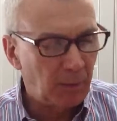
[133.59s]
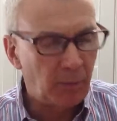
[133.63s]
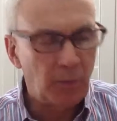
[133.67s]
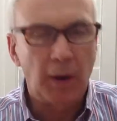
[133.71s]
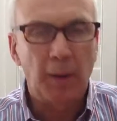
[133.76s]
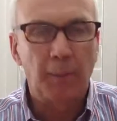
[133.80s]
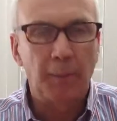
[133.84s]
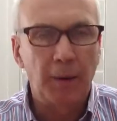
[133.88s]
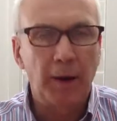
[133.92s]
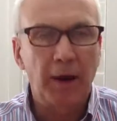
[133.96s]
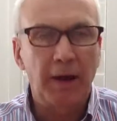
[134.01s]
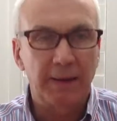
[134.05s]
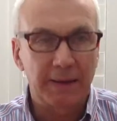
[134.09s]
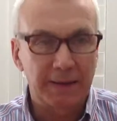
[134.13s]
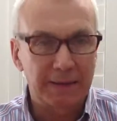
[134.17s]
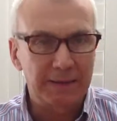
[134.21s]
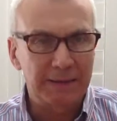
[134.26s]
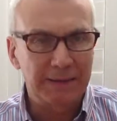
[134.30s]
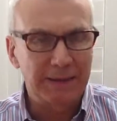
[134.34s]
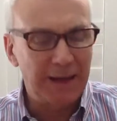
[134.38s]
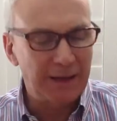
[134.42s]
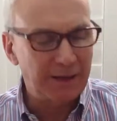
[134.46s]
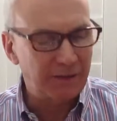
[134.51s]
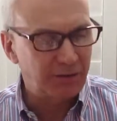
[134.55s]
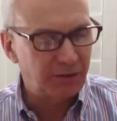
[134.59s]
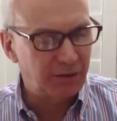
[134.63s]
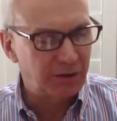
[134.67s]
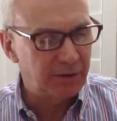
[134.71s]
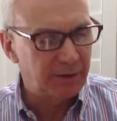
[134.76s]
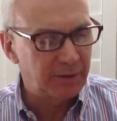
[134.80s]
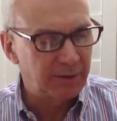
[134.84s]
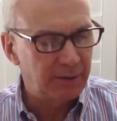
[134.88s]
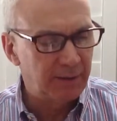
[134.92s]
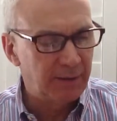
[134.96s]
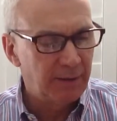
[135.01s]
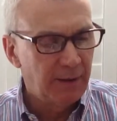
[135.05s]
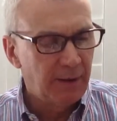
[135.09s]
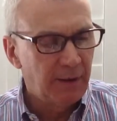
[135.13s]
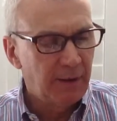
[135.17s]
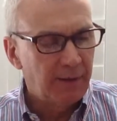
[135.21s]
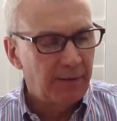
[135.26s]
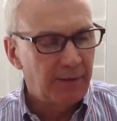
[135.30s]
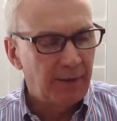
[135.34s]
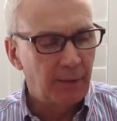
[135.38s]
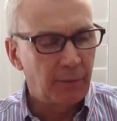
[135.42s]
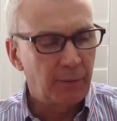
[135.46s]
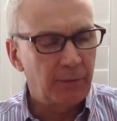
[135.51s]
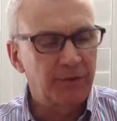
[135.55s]
upon election,
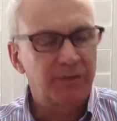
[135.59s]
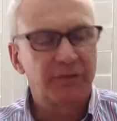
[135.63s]
there were